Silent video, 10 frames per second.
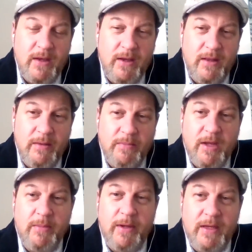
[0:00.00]
uh, them
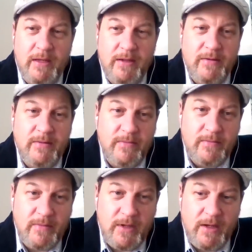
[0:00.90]
coming in
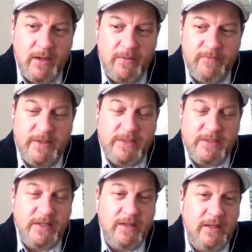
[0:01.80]

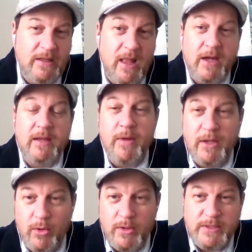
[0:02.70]
physically locking my
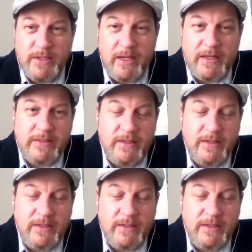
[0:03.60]
doors, I guess,